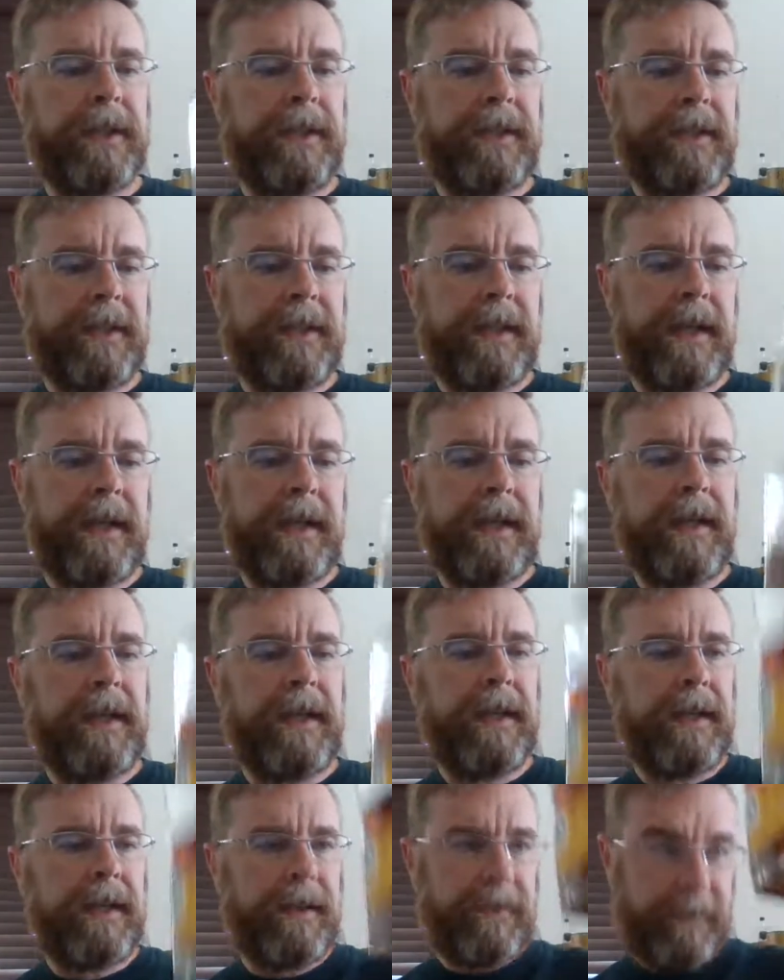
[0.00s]
see
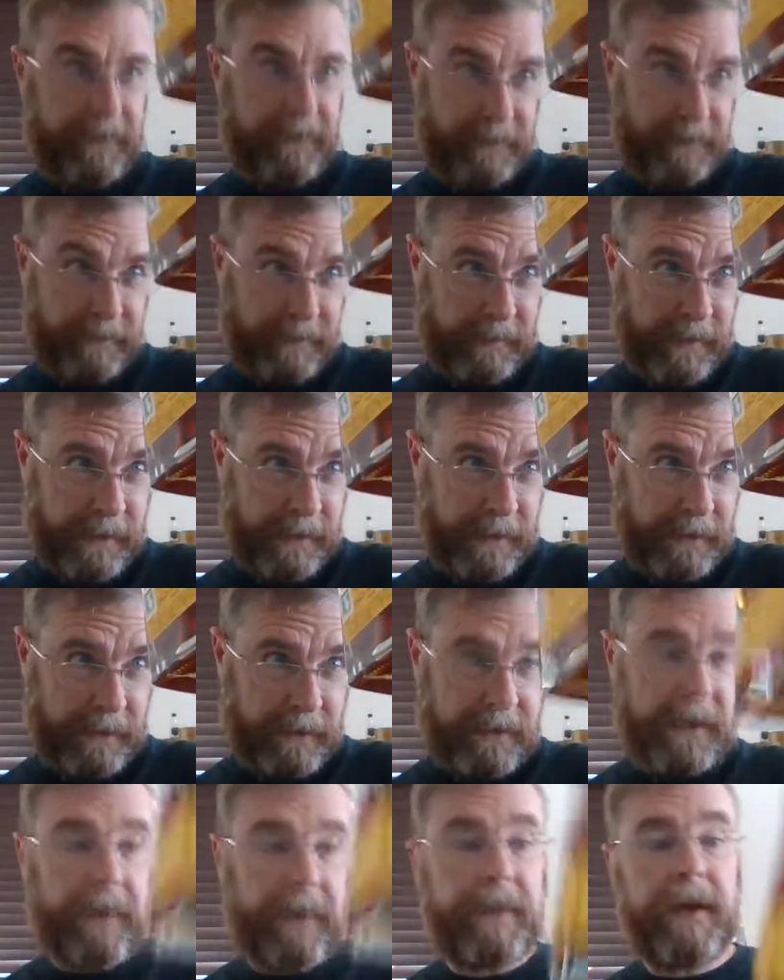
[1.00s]

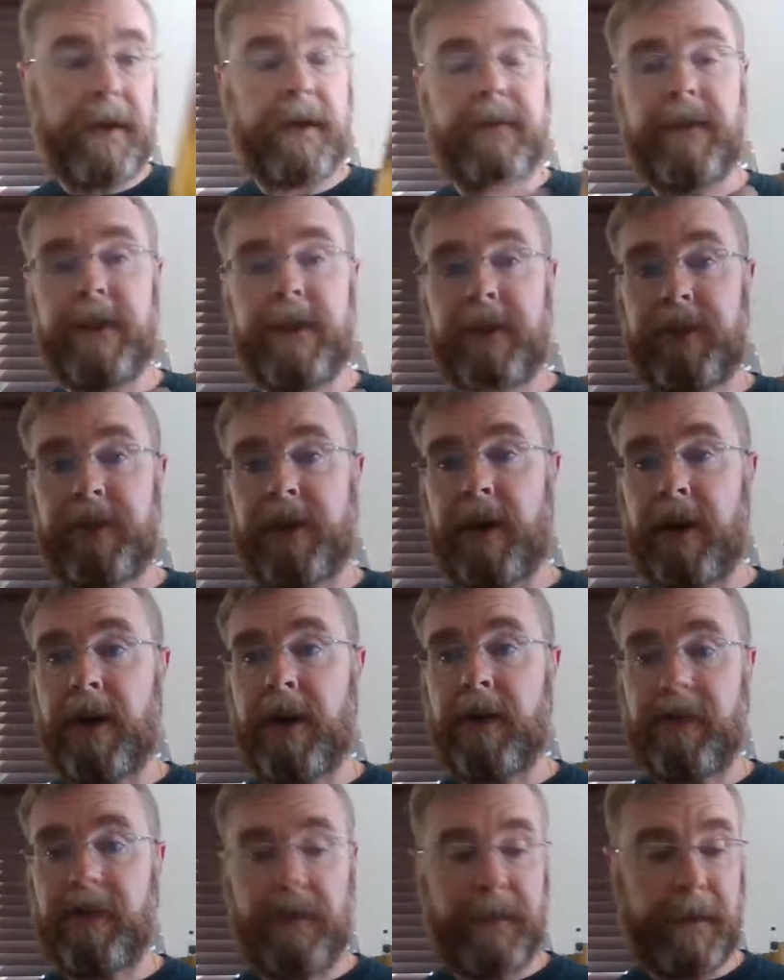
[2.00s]
some of the
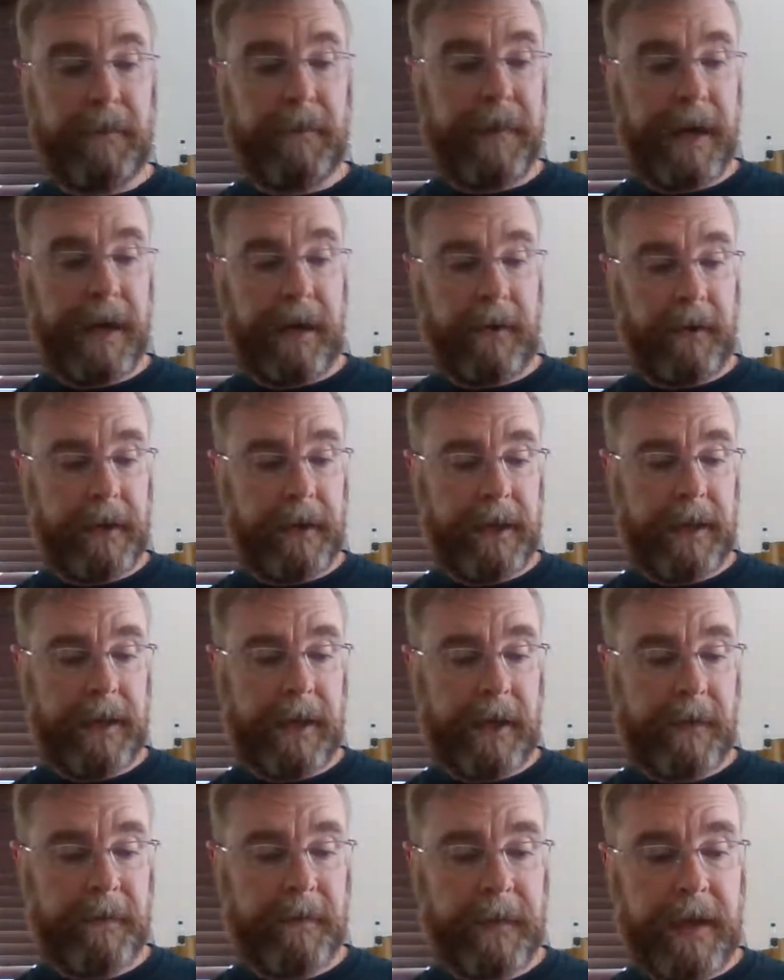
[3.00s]
char from the barrel in
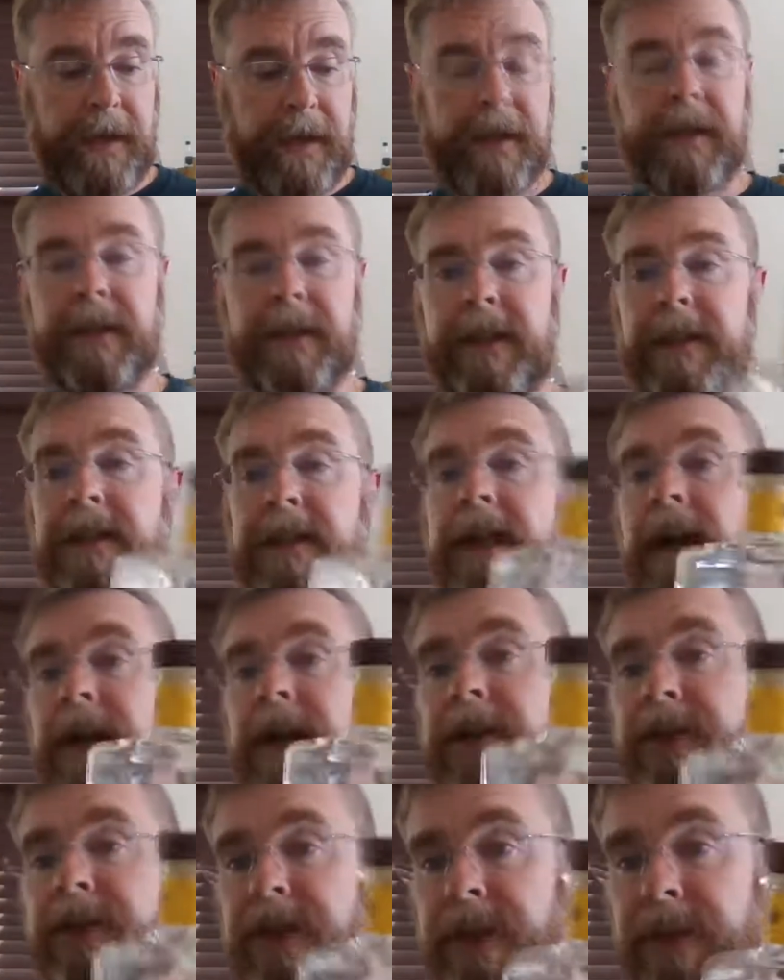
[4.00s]
there because it's
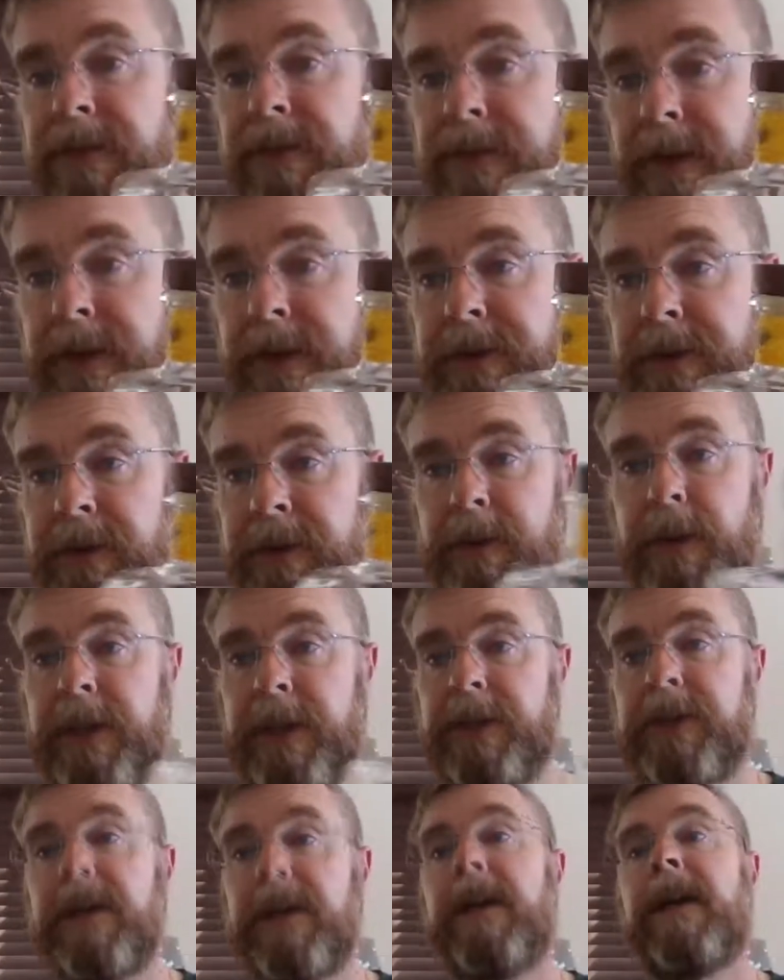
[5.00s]
non-chill filtered,
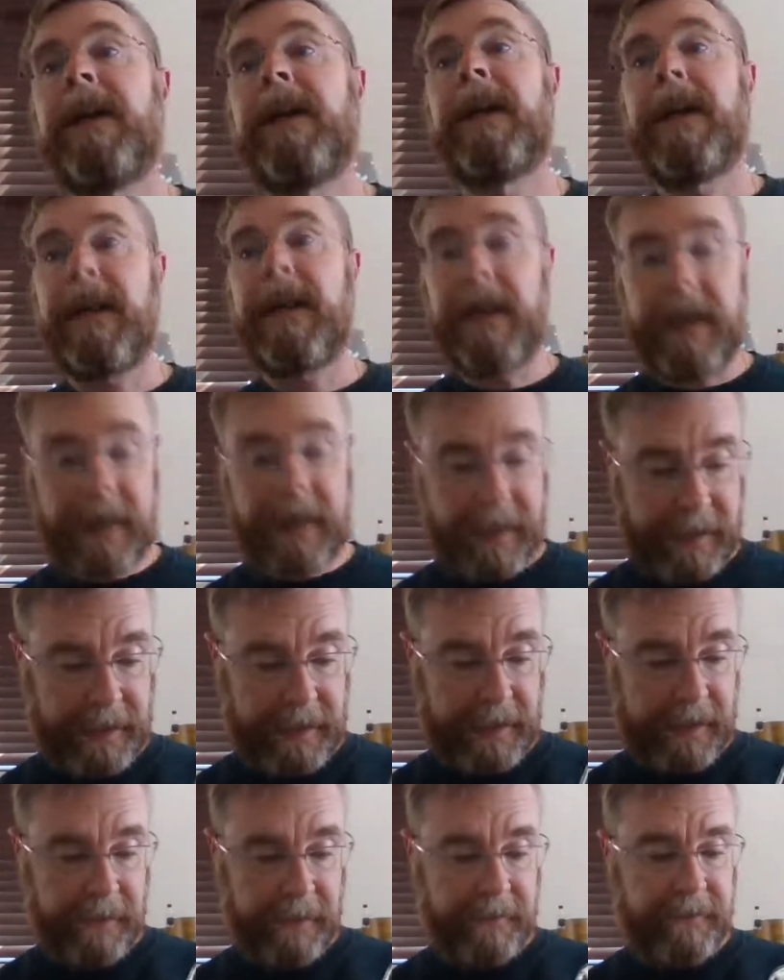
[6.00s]
which I
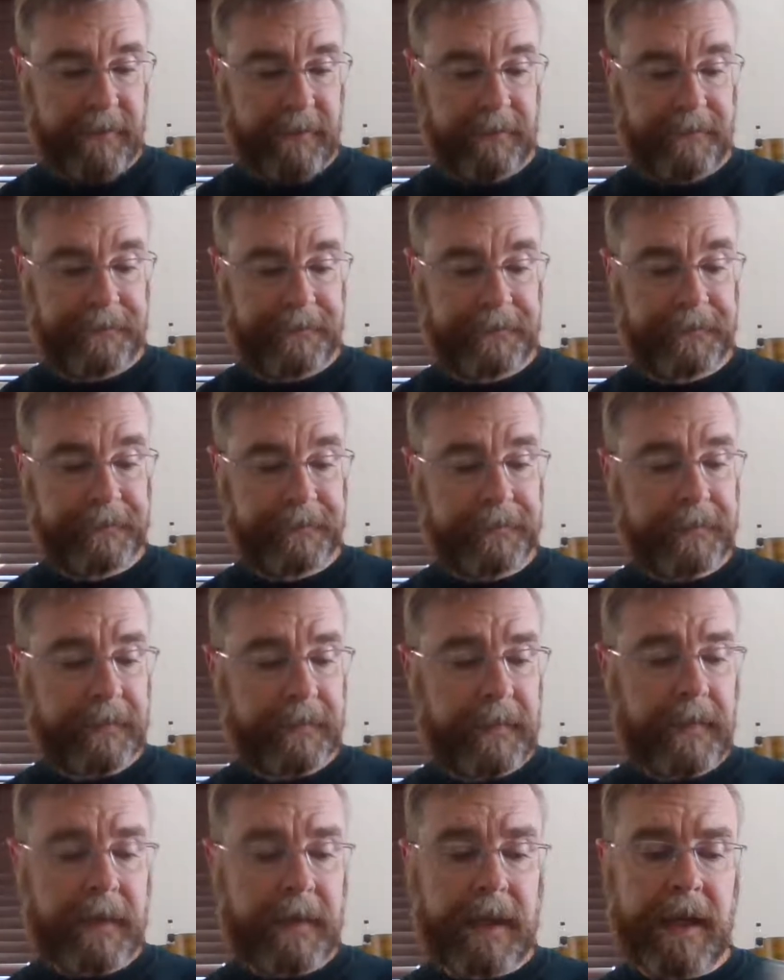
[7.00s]
love.
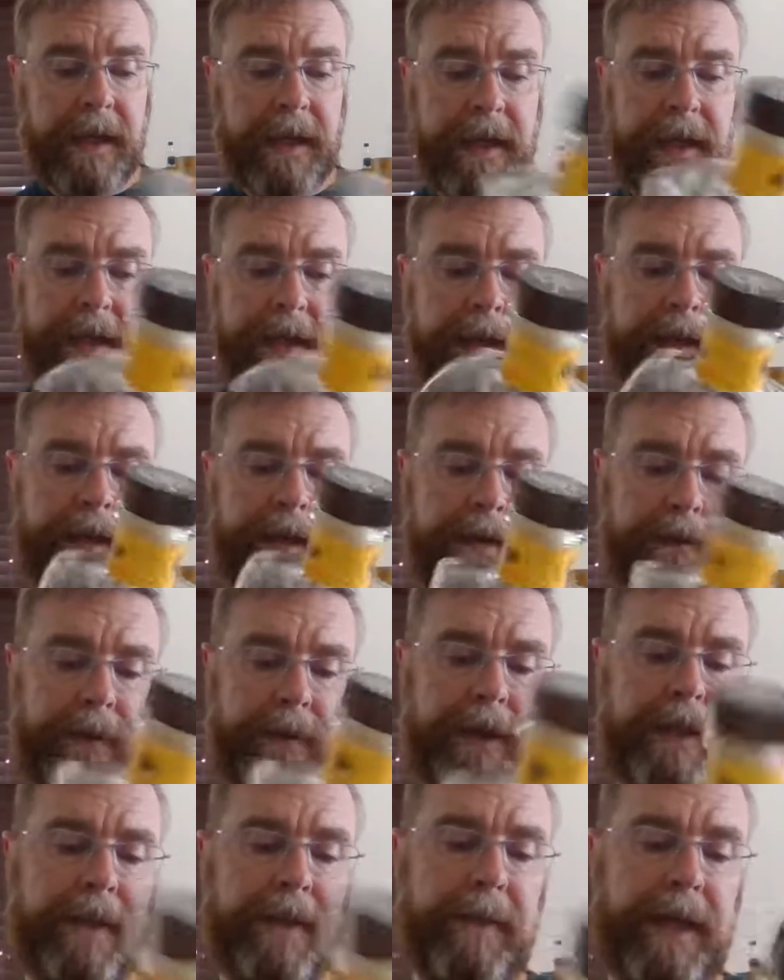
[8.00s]
I'll
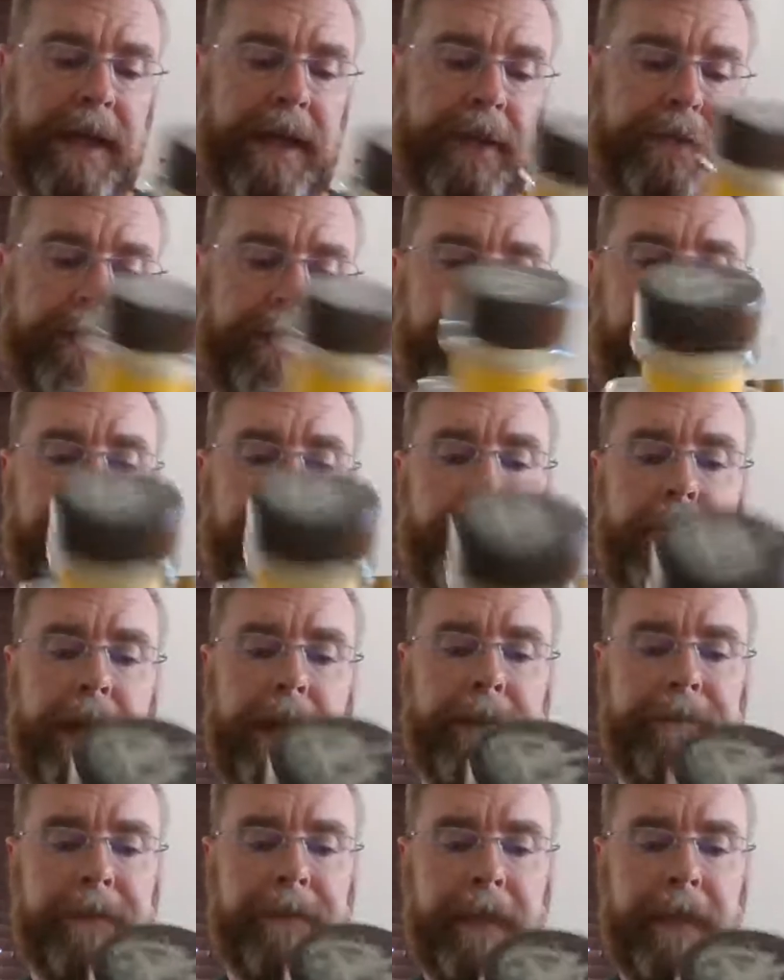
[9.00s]
read the mash bill for you.